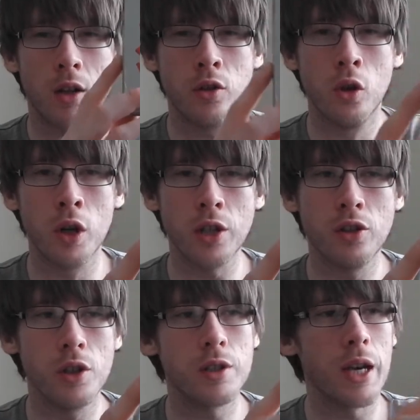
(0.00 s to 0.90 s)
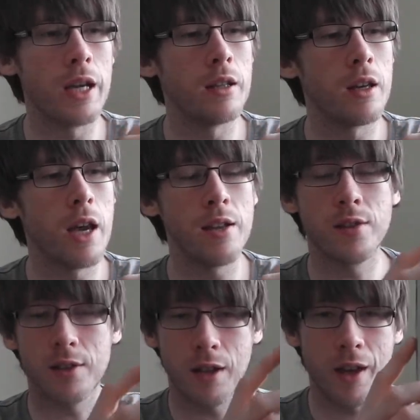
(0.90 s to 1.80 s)
don't get too excited,
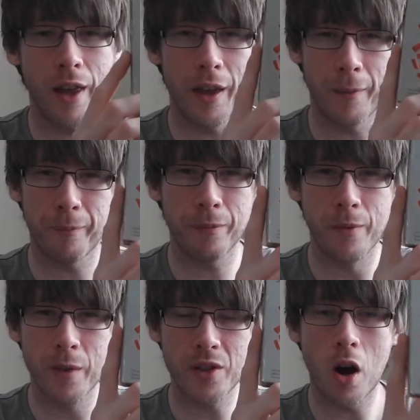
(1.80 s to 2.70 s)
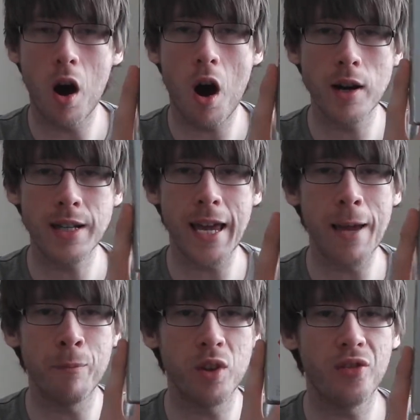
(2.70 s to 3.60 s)
it's a hard
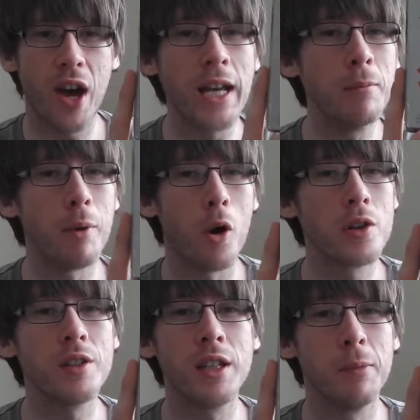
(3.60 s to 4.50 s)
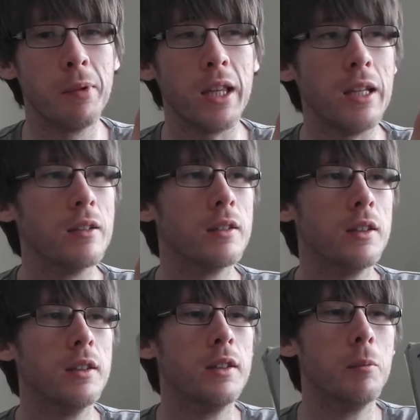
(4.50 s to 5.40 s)
game to find boxed and complete,
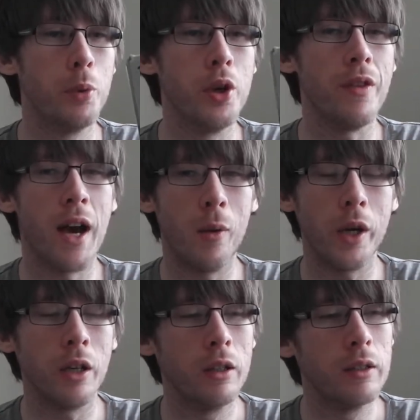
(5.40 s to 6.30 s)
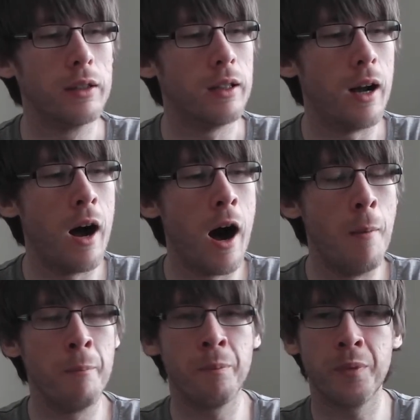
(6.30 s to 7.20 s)
put it that way.
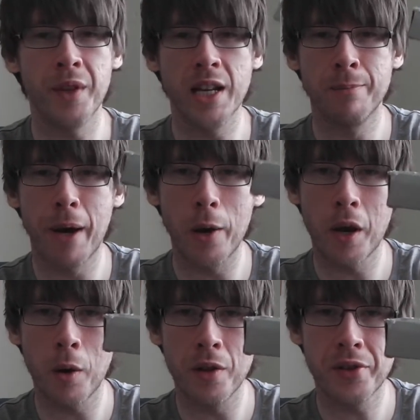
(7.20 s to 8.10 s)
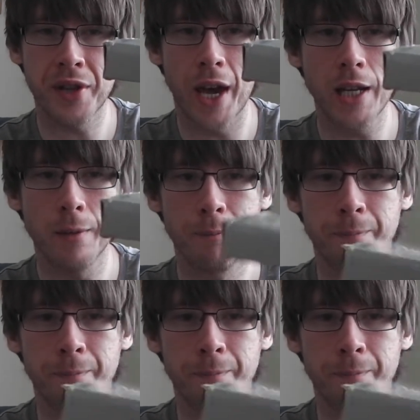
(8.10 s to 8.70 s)
It's bowed out at the side,